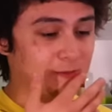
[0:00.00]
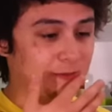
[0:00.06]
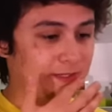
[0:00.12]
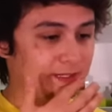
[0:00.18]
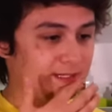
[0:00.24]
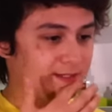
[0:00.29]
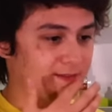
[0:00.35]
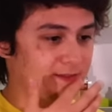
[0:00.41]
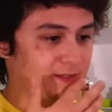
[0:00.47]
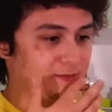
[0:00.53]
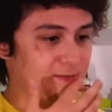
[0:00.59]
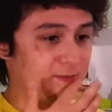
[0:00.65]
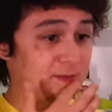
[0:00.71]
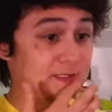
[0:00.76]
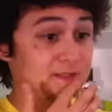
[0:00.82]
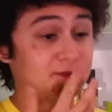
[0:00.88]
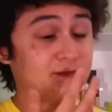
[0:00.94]
away anything
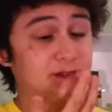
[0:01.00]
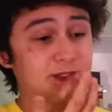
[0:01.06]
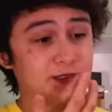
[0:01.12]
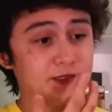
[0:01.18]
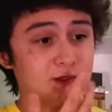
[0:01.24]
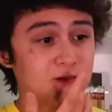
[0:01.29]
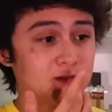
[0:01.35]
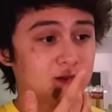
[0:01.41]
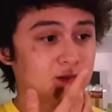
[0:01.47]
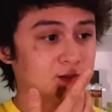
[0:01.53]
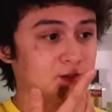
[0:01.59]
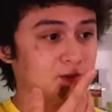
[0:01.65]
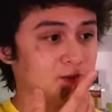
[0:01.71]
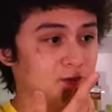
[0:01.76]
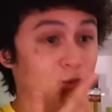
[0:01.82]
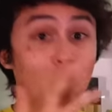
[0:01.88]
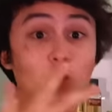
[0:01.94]
for this video.
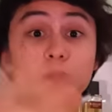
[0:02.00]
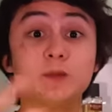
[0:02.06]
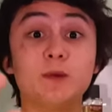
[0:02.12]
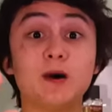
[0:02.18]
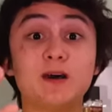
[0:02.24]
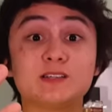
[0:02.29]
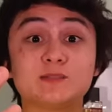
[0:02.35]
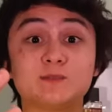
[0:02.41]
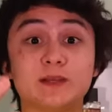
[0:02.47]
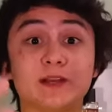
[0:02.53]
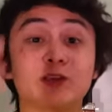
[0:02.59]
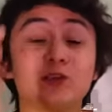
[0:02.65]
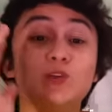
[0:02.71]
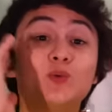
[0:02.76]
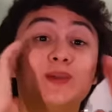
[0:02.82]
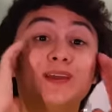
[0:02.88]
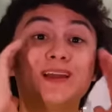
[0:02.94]
William Osman.
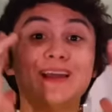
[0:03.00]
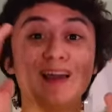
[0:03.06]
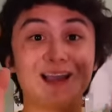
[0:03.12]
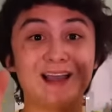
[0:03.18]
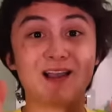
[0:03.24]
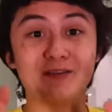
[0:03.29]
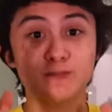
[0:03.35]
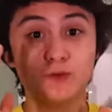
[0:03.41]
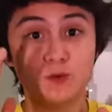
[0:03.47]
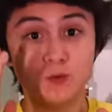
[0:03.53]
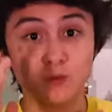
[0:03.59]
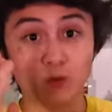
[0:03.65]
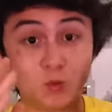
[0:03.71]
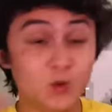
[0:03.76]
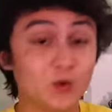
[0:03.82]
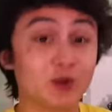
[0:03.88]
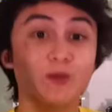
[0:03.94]
You can have
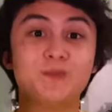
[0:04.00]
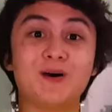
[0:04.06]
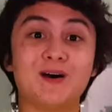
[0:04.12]
William